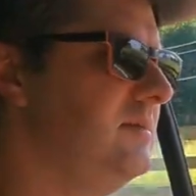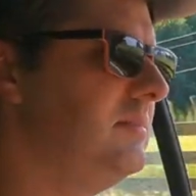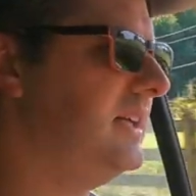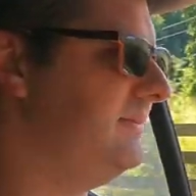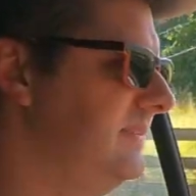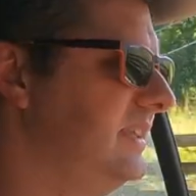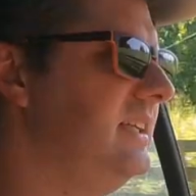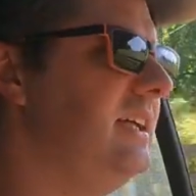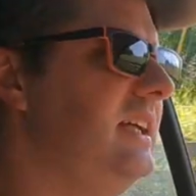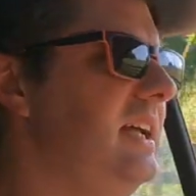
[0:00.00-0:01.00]
But
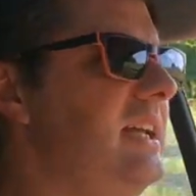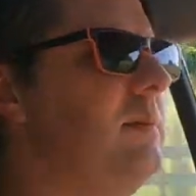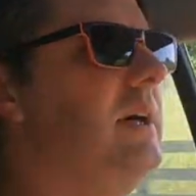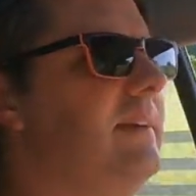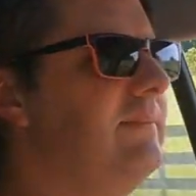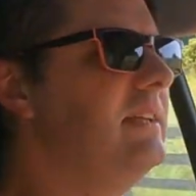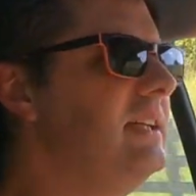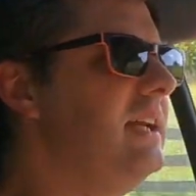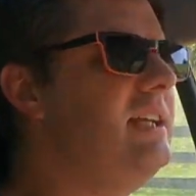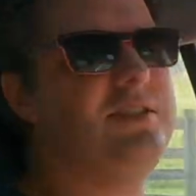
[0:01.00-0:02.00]
anyway,
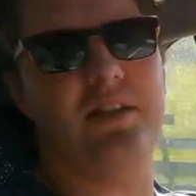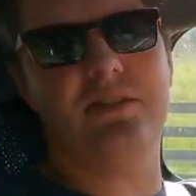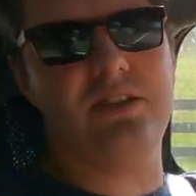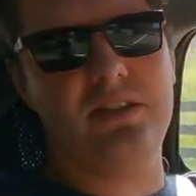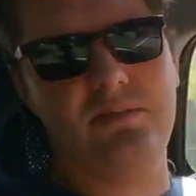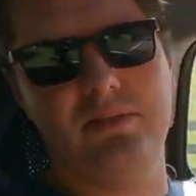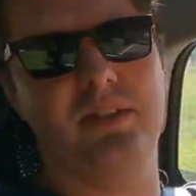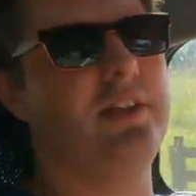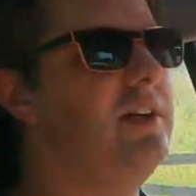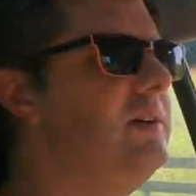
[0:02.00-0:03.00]
it's YouTube.
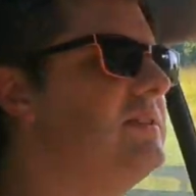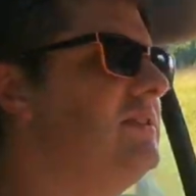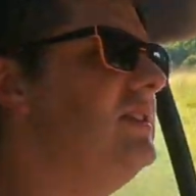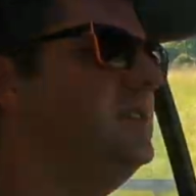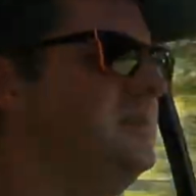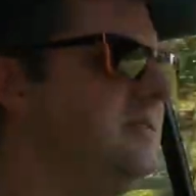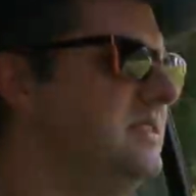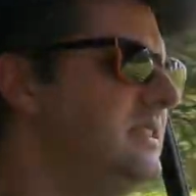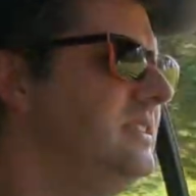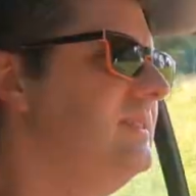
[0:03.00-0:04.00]
You know what to do.
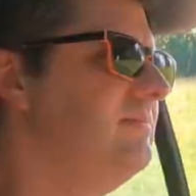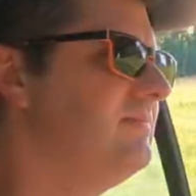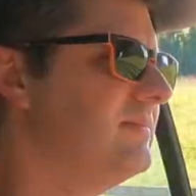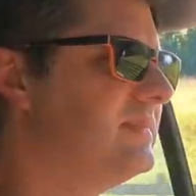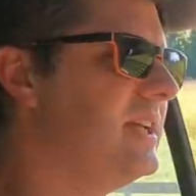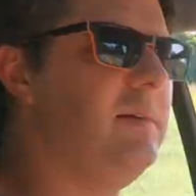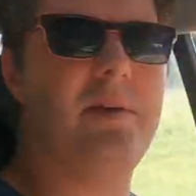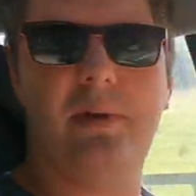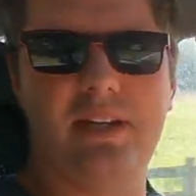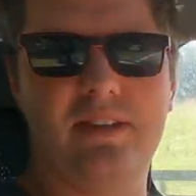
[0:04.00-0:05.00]
Tell me
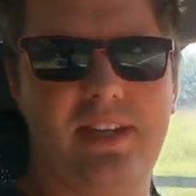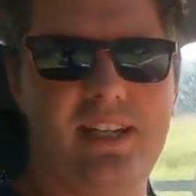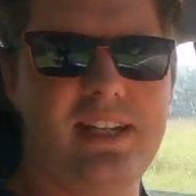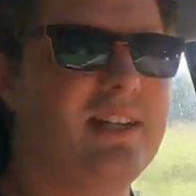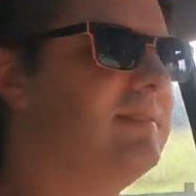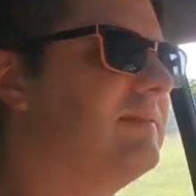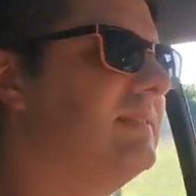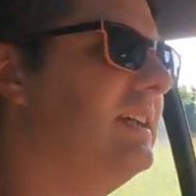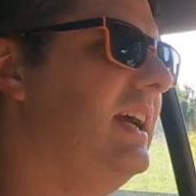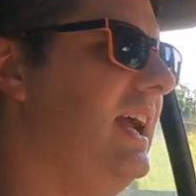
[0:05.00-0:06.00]
what you think,
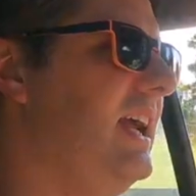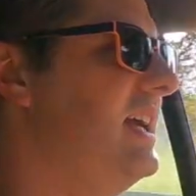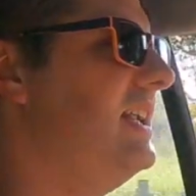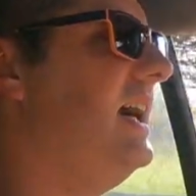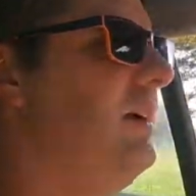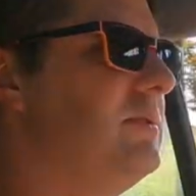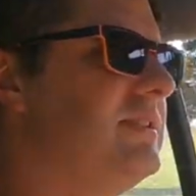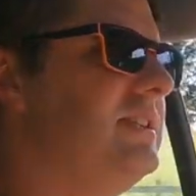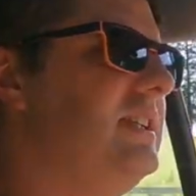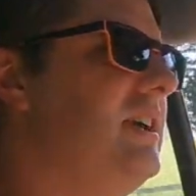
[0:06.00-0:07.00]
and I will
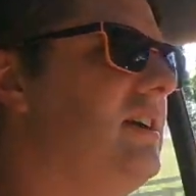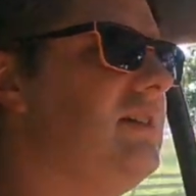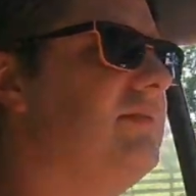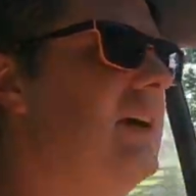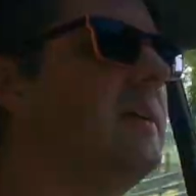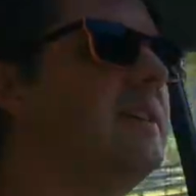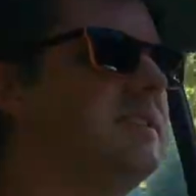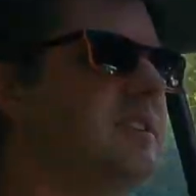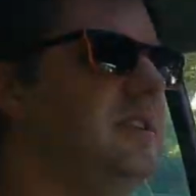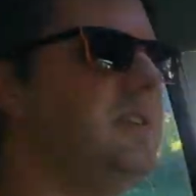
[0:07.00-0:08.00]
see y'all very
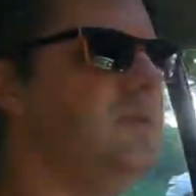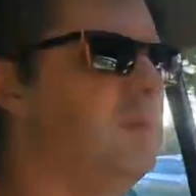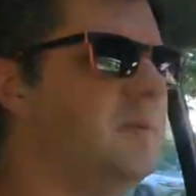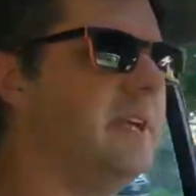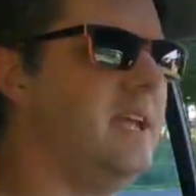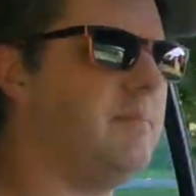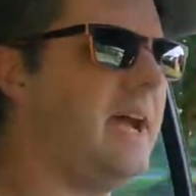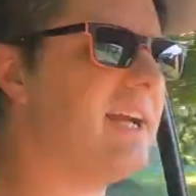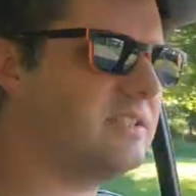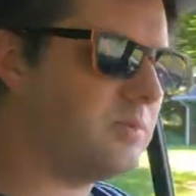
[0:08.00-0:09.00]
soon when we get
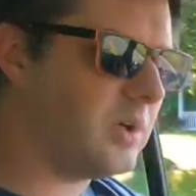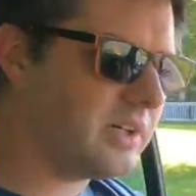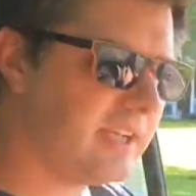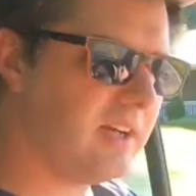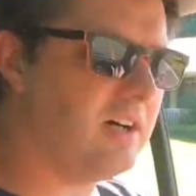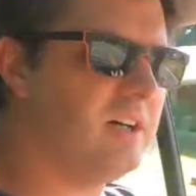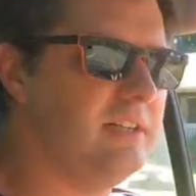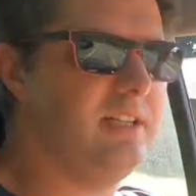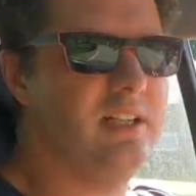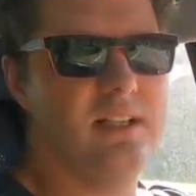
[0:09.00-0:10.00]
back to working on
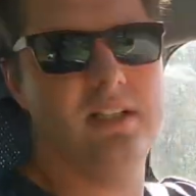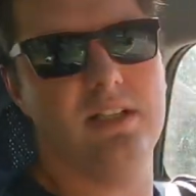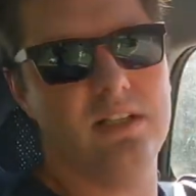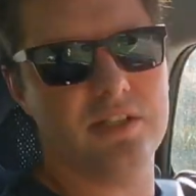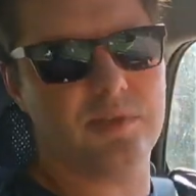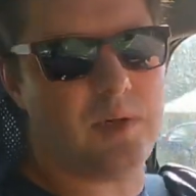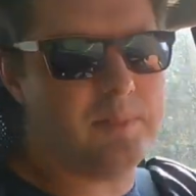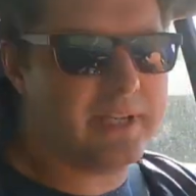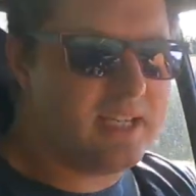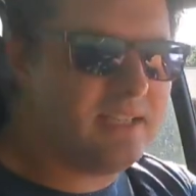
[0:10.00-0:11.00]

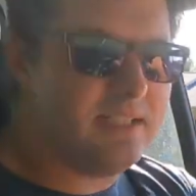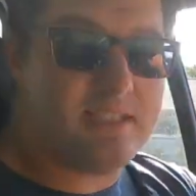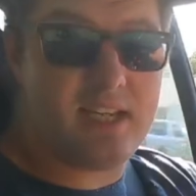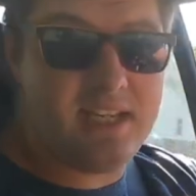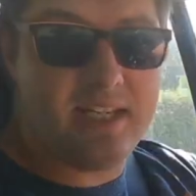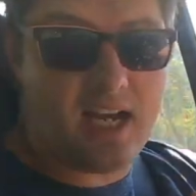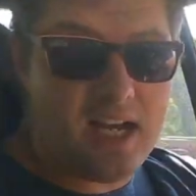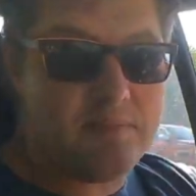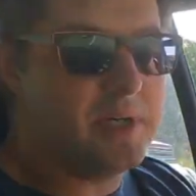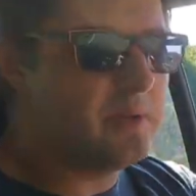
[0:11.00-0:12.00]
swapping in a
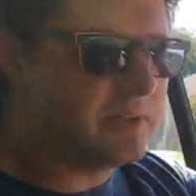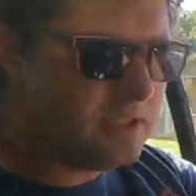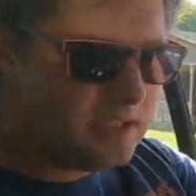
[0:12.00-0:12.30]
TDI motor